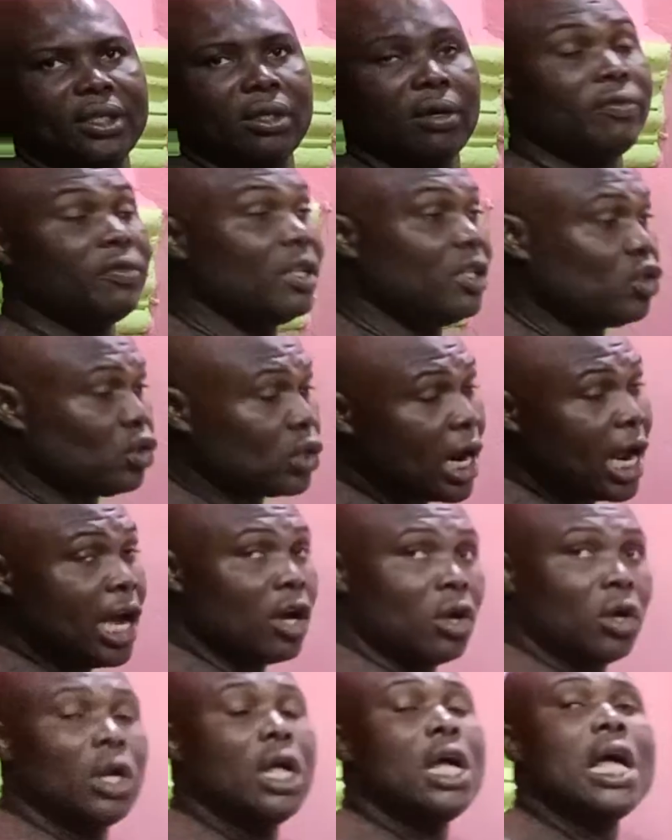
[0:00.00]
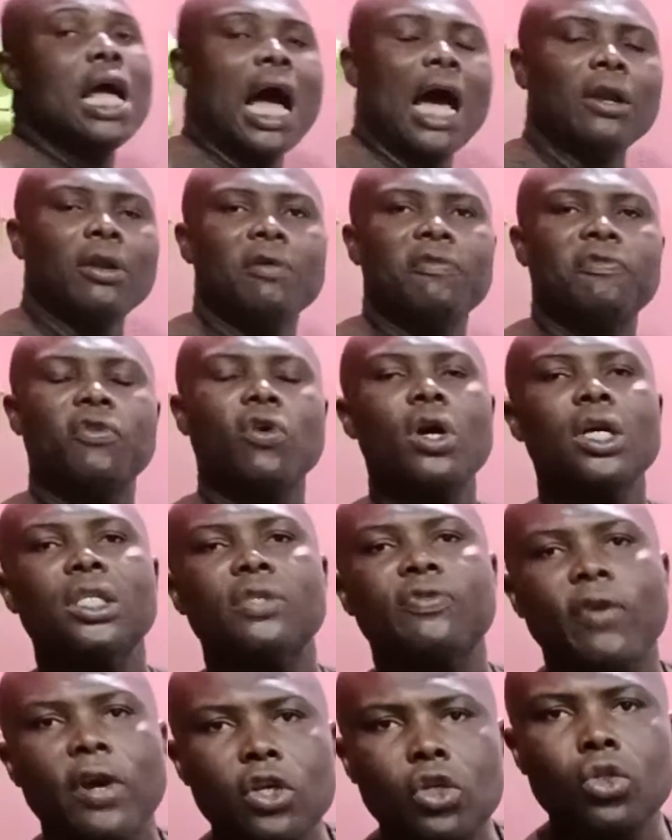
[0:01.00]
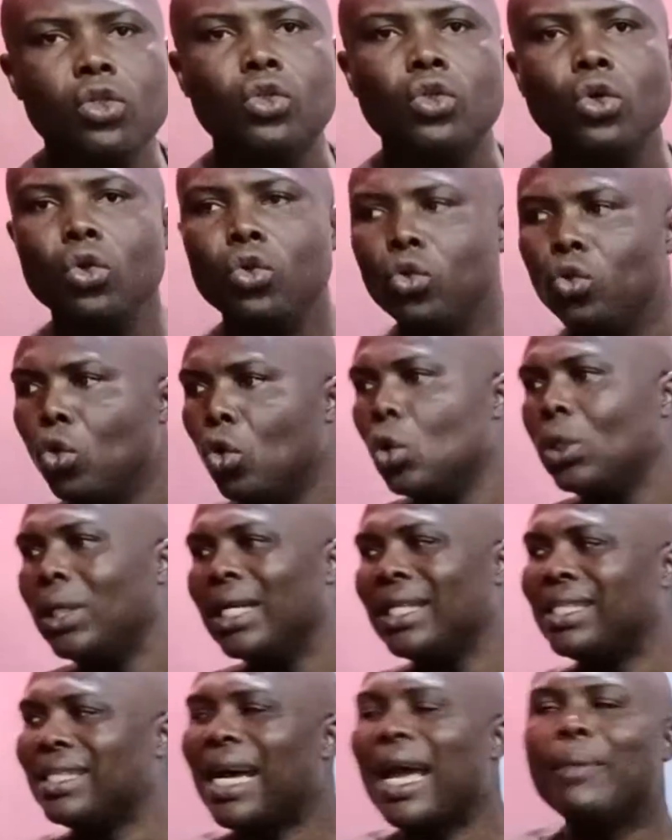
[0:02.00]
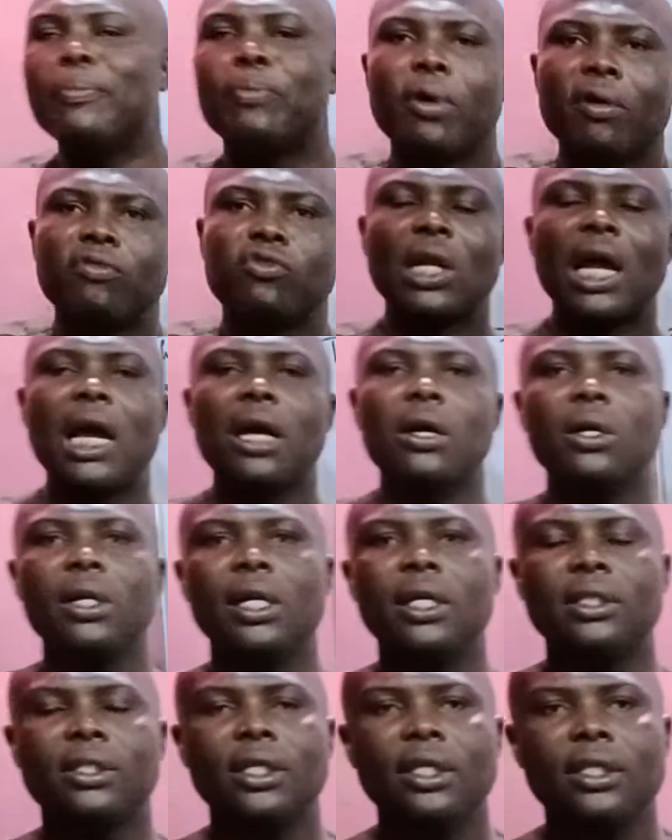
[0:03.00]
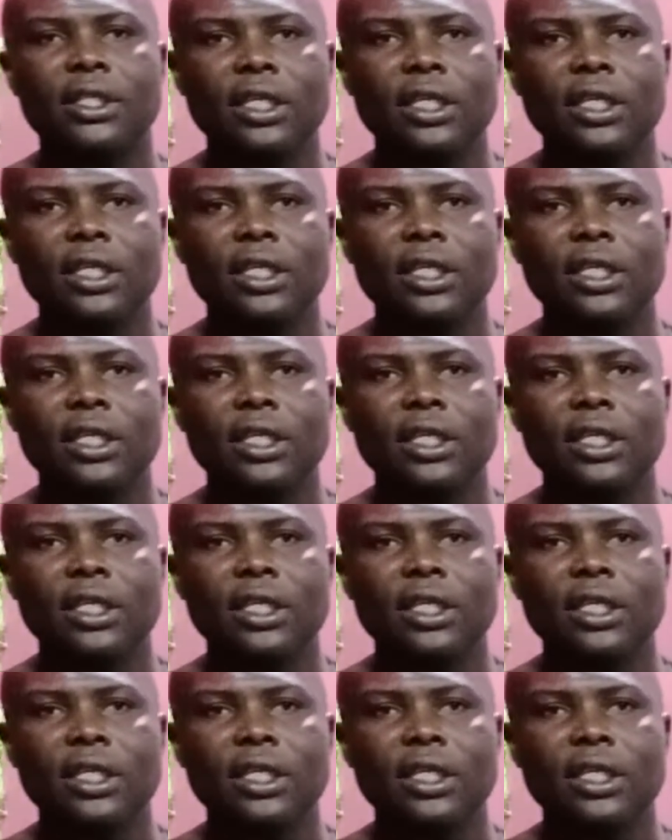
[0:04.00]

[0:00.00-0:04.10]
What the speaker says: of this triangle. And of course, for you to know the type of triangle it is,